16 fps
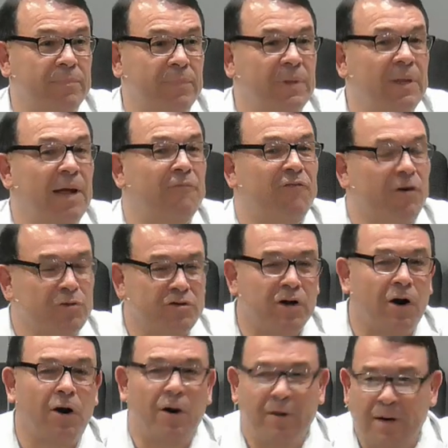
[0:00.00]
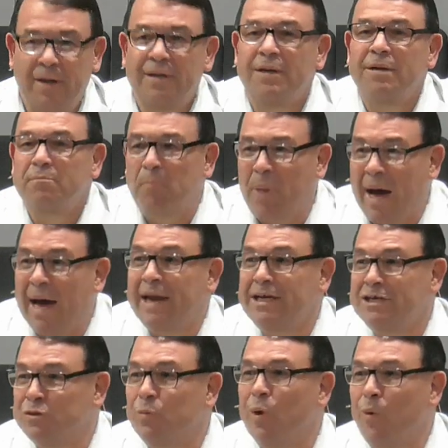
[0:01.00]
Now, folks, our
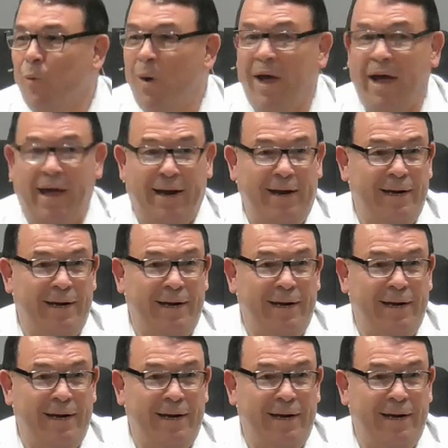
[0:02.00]
bodies were wet.